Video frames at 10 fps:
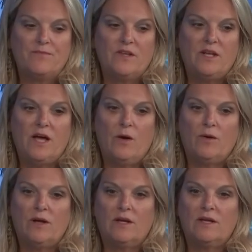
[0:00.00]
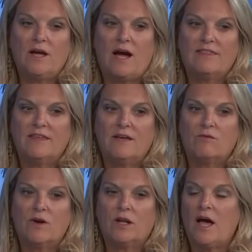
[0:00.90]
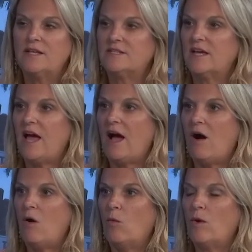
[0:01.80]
you know, I think realizing how